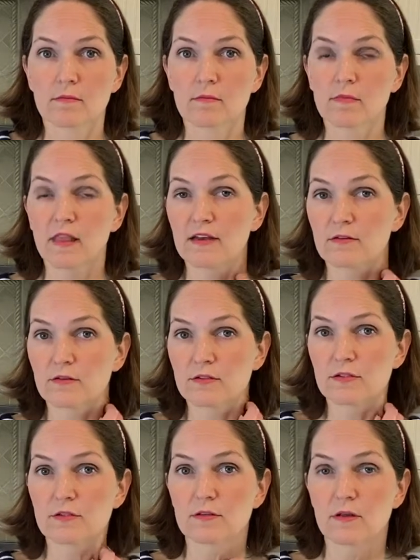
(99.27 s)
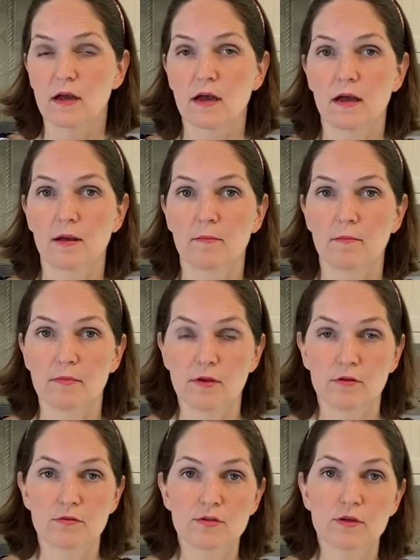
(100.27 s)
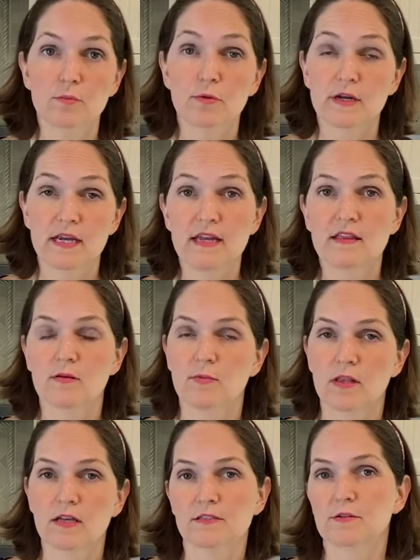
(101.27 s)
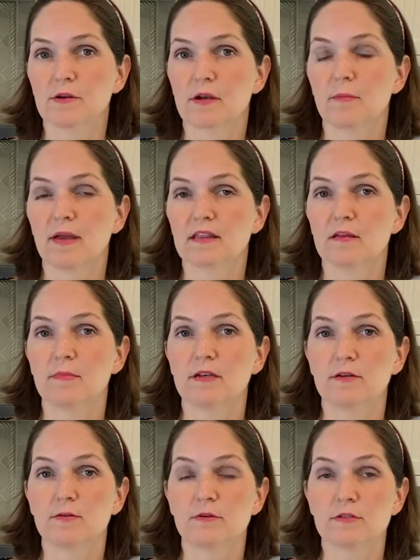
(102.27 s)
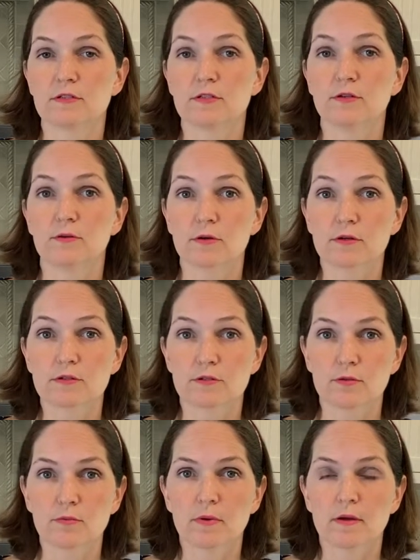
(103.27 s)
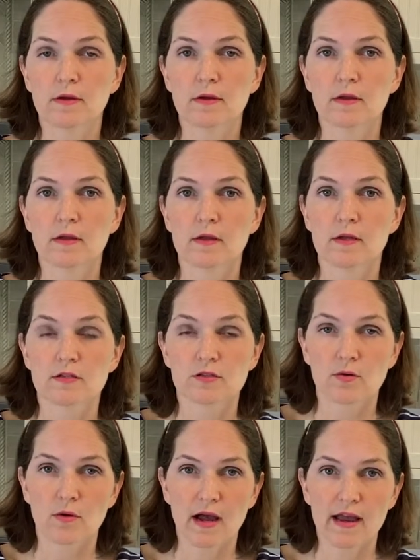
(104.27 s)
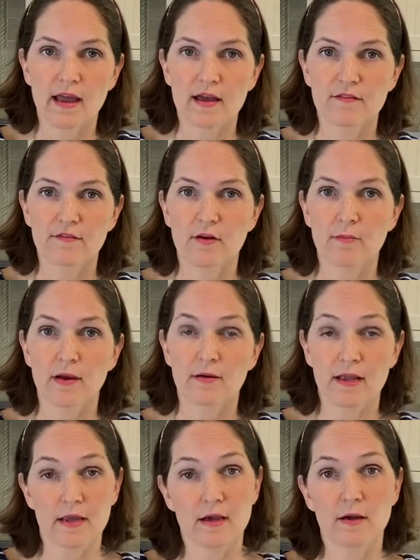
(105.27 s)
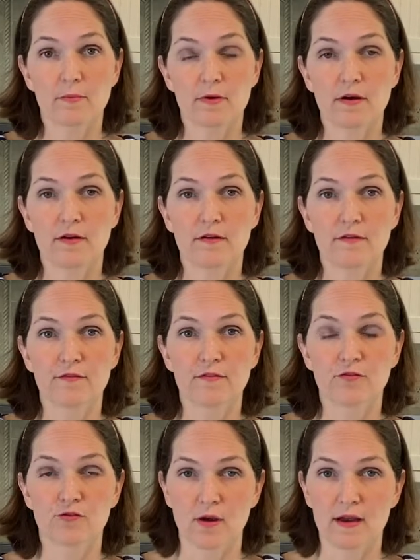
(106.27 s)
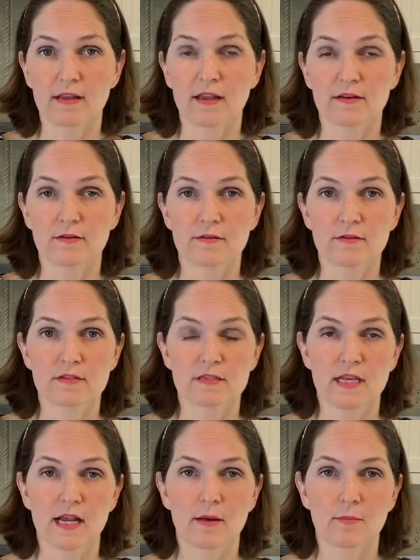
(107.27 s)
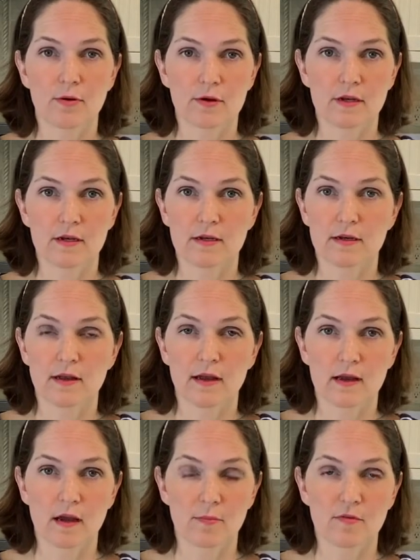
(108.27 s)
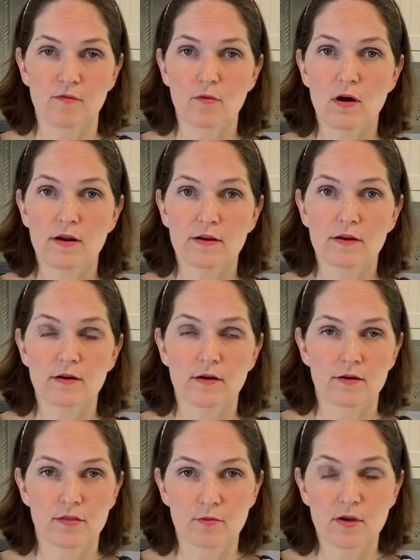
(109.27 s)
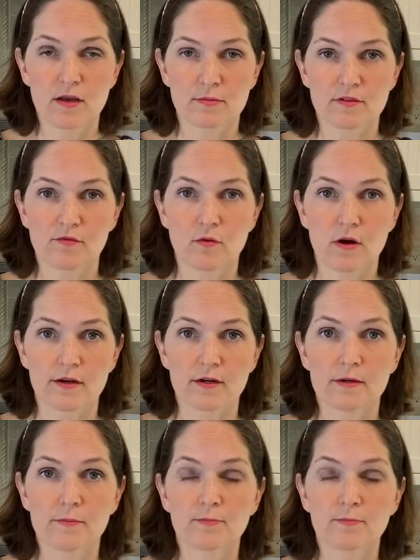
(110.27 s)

lentils, you usually preheat them unless you're going to make them into a stew or a soup. So I have about a cup of dried lentils that I put in a cup of water, or 3 cups of water